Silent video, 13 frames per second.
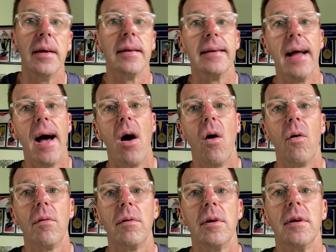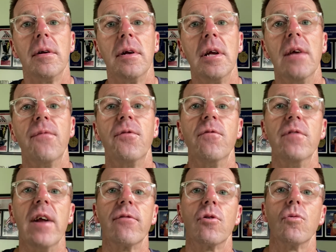Now, if you've
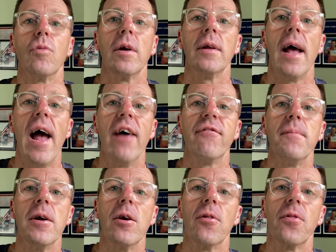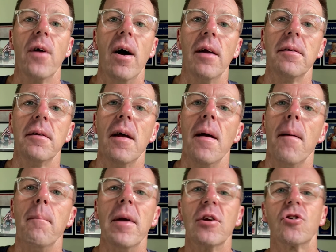never run a half marathon,
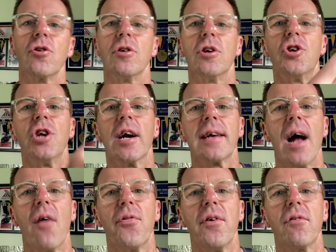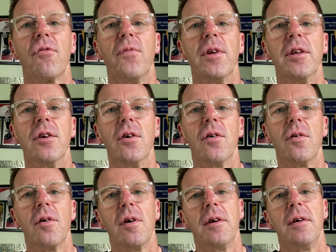make sure to check out this video
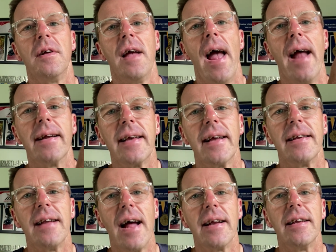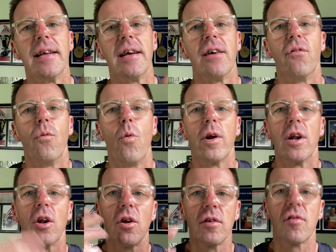and get an idea of what it
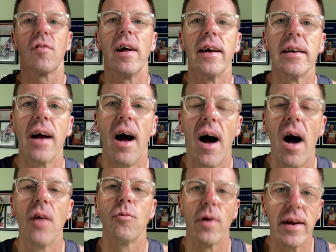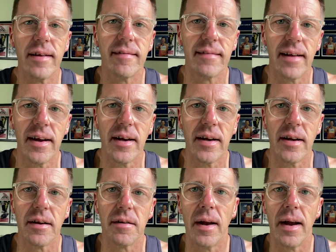looks like on race day.
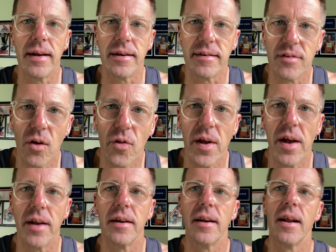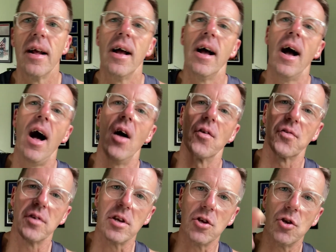And until then, I'll
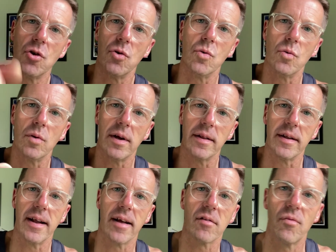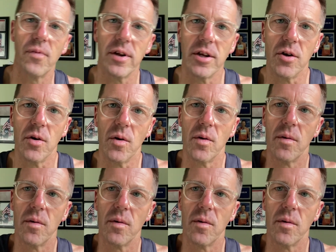see you in the next video.